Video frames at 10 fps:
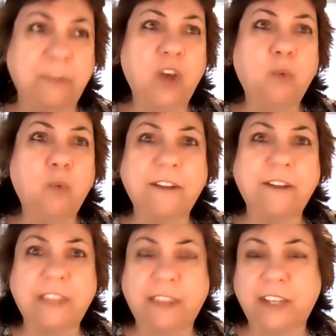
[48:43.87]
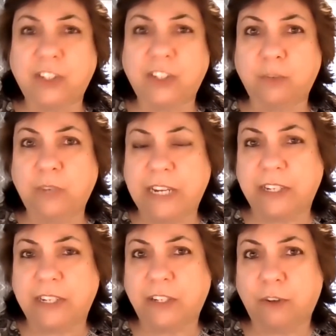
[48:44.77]
One of the things you need to
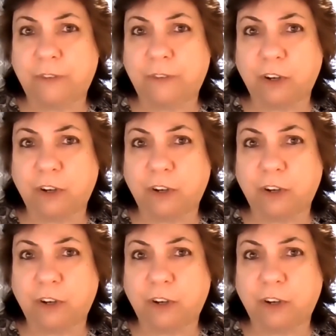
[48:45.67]
do if you're